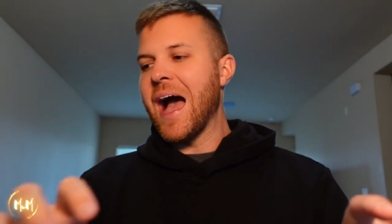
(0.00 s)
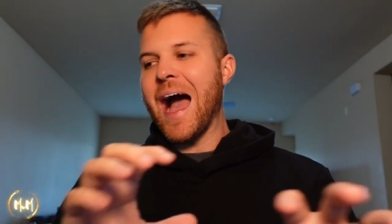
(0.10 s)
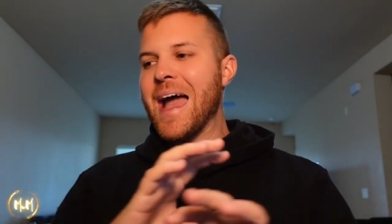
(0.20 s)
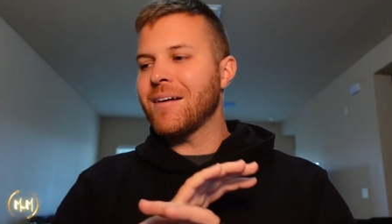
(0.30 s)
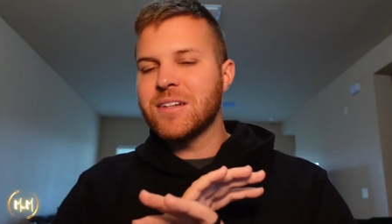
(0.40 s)

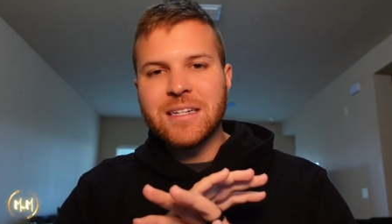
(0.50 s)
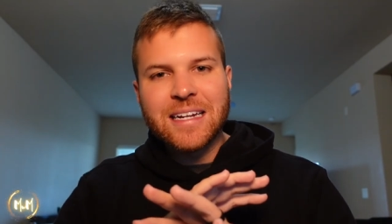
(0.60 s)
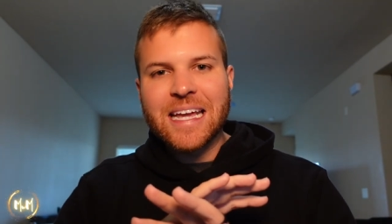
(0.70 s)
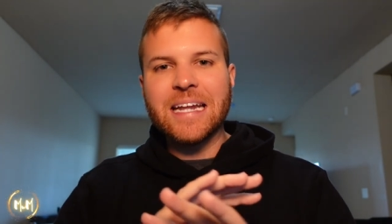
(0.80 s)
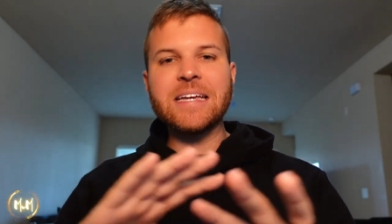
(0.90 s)
I haven't
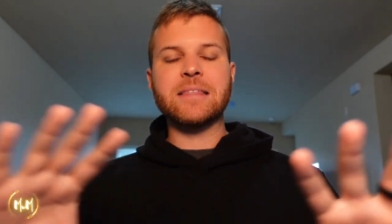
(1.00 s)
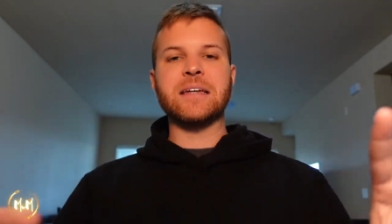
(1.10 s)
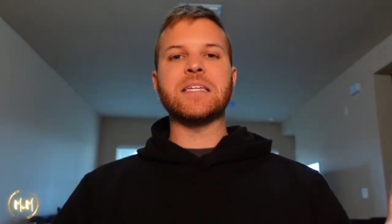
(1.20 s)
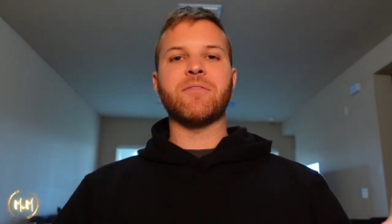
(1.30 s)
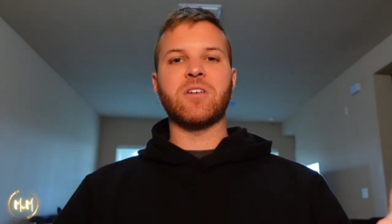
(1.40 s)
done
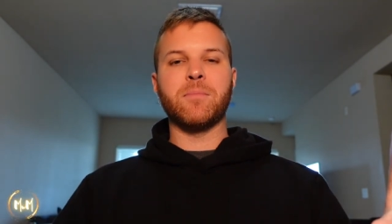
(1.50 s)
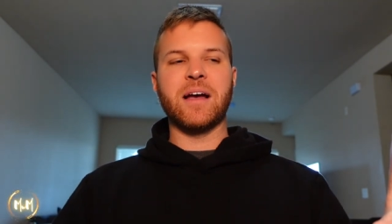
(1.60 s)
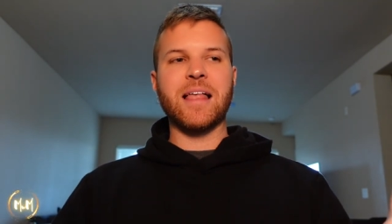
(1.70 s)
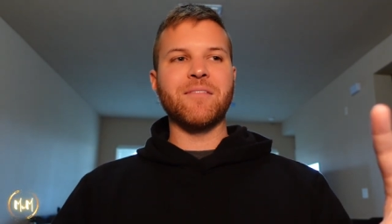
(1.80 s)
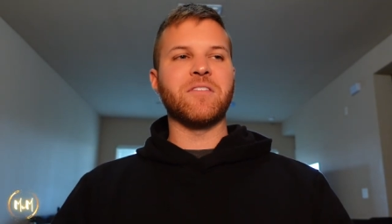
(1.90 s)
anything different in my life.